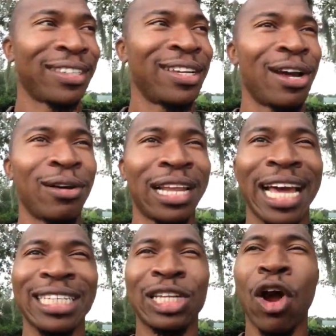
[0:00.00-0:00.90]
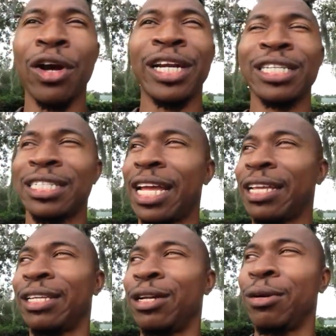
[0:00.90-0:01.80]
you know, like darkness
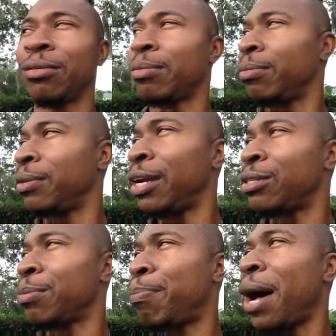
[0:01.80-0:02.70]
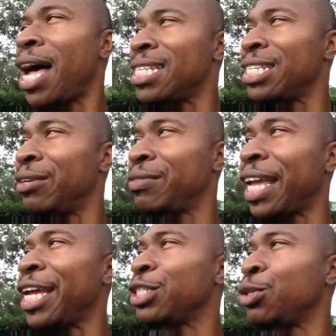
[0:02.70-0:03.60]
that, you know, there's positive
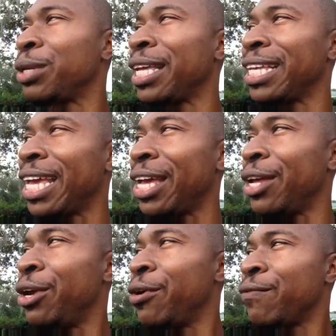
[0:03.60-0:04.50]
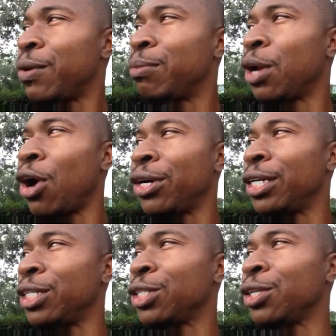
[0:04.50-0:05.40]
things you can get from
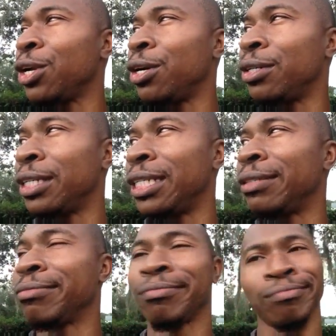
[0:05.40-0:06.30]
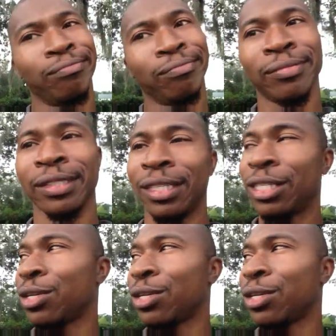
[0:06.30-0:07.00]
darkness, you know, and it's